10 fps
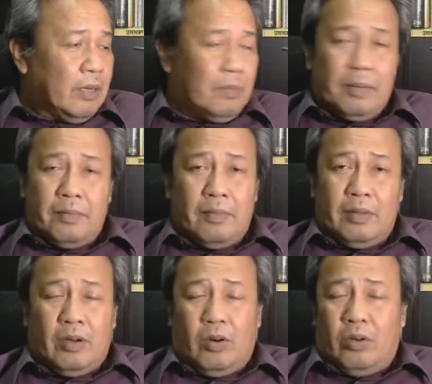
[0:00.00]
But
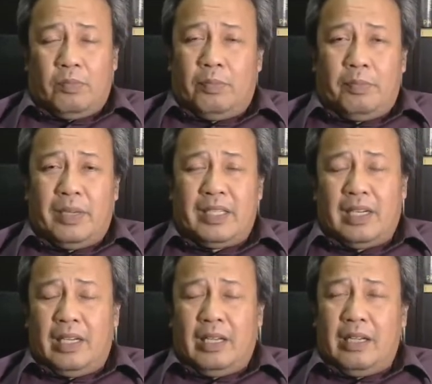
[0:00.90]

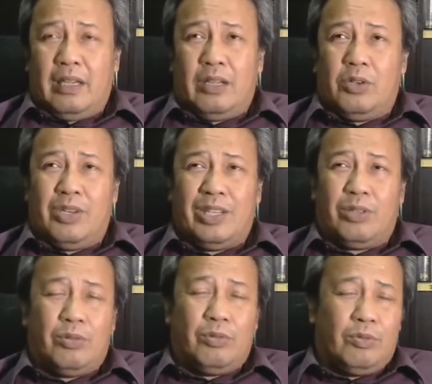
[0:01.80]
basically, you need
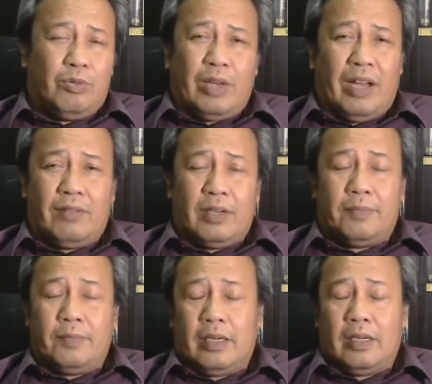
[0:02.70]
to have a
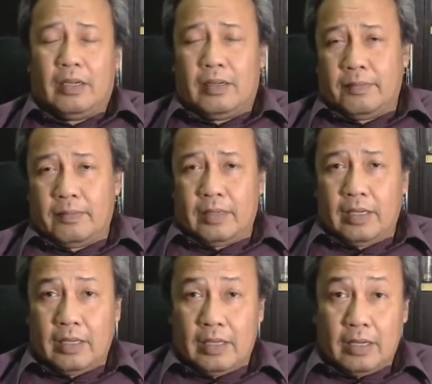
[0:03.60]

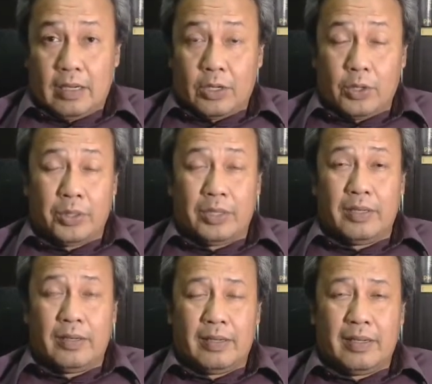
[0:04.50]
good
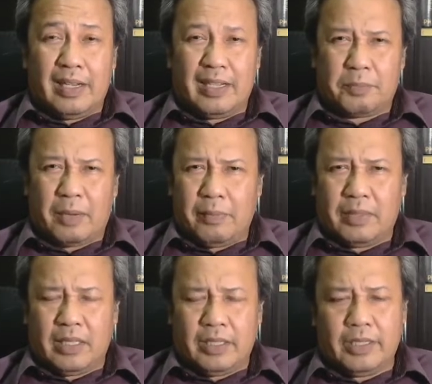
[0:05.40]

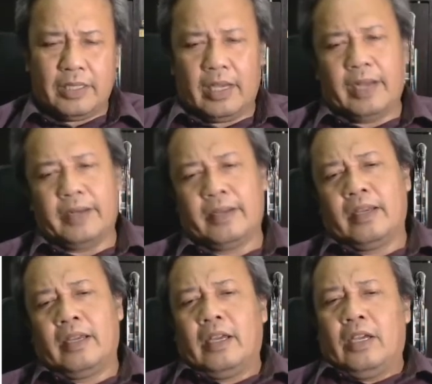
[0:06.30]
experimental design,
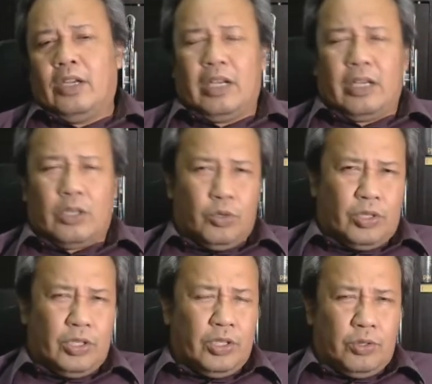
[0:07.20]
good
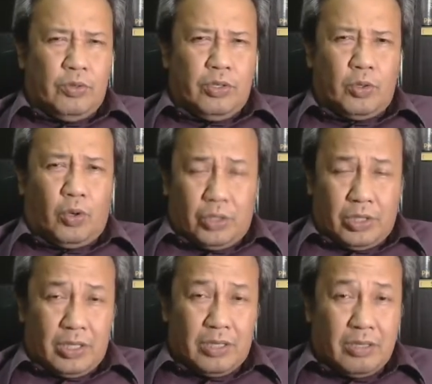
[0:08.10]
tissue
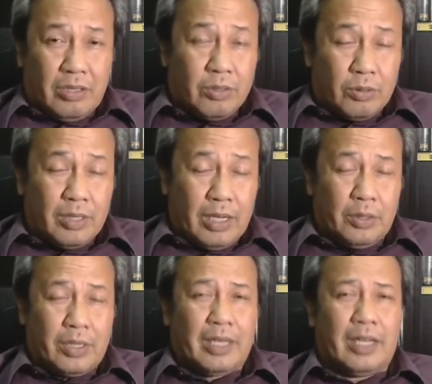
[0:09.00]
resources, so that
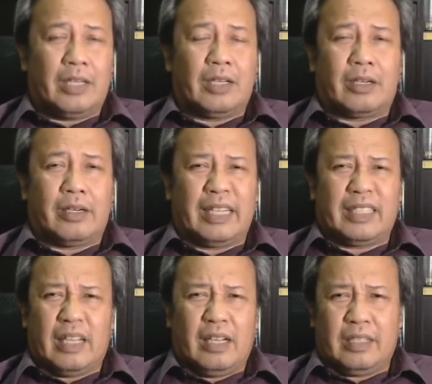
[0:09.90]
you can get the correct
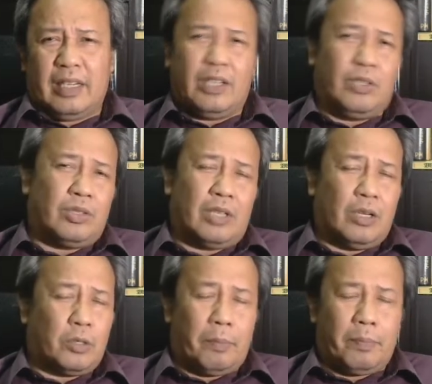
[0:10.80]
cells, and then you
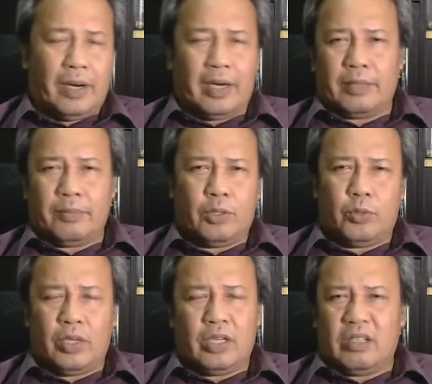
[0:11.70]
start comparing
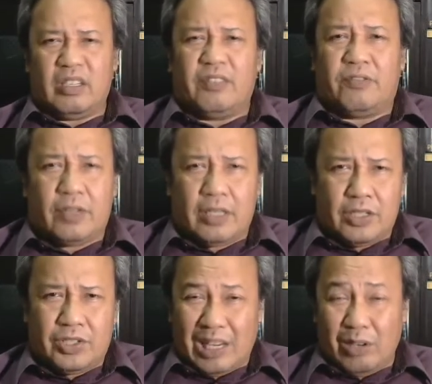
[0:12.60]
between
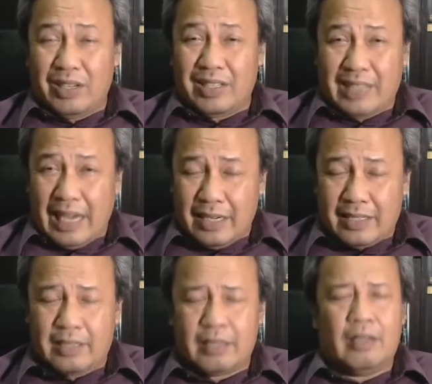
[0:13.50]
different cellular
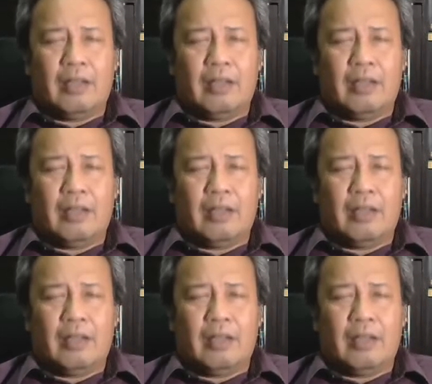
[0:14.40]
states,